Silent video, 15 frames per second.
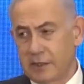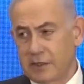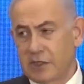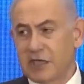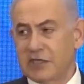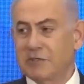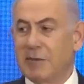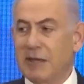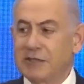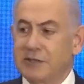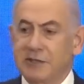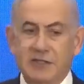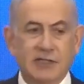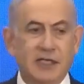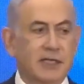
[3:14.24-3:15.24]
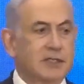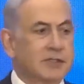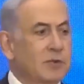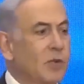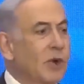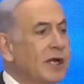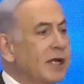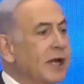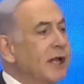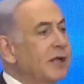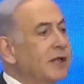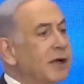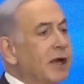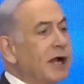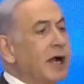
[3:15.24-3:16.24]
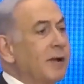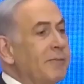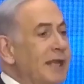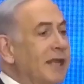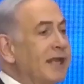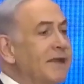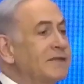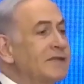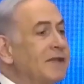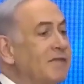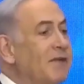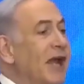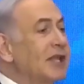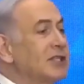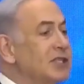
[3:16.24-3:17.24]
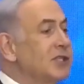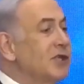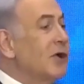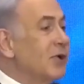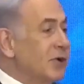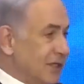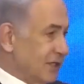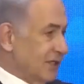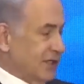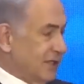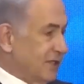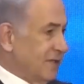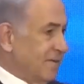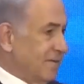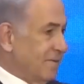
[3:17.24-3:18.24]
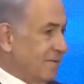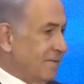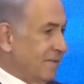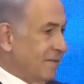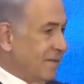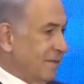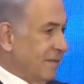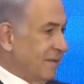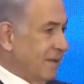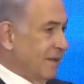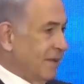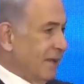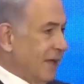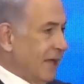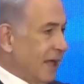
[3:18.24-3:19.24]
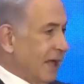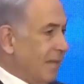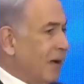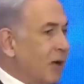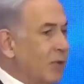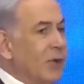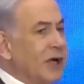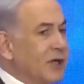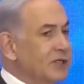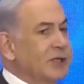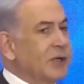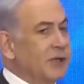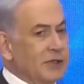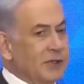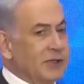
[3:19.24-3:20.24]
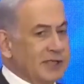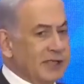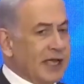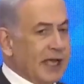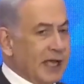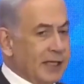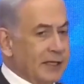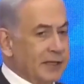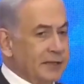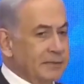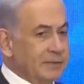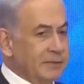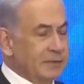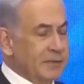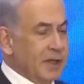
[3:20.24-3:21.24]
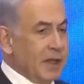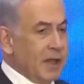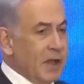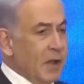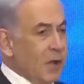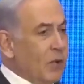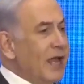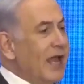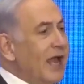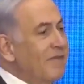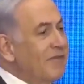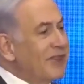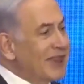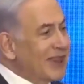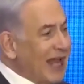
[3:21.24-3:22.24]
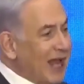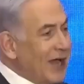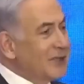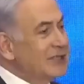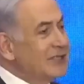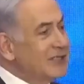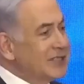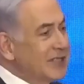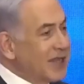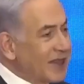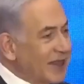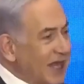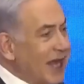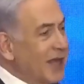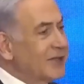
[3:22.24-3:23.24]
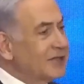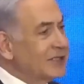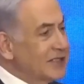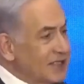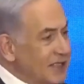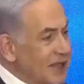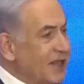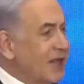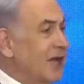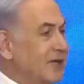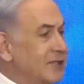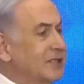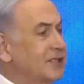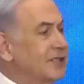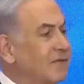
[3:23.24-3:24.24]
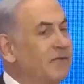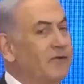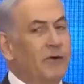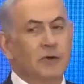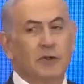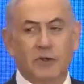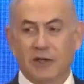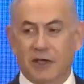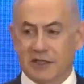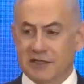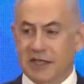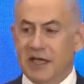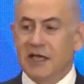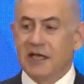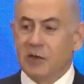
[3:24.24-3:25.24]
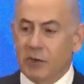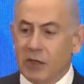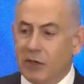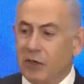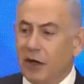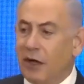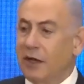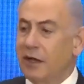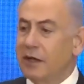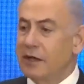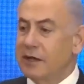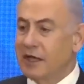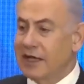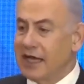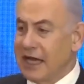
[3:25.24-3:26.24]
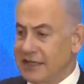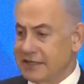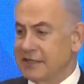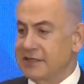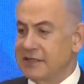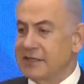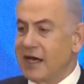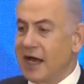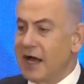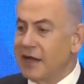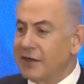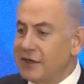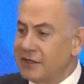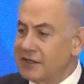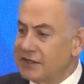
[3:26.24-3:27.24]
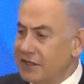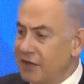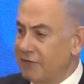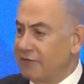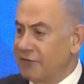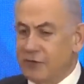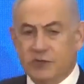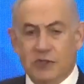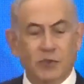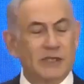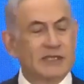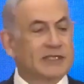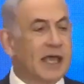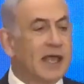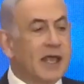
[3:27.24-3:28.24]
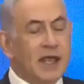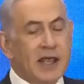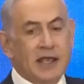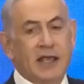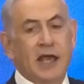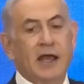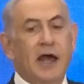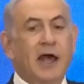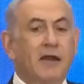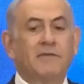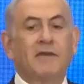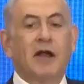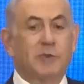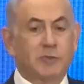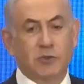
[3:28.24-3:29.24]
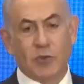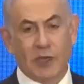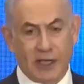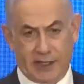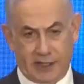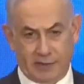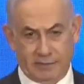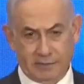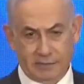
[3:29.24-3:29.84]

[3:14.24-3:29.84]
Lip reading: John Spencer says, what other army gives advance notice about where it's going to attack? We have thousands and thousands and thousands of phone calls. We call the Gazans on their cell phones and we say, get out of harm's way.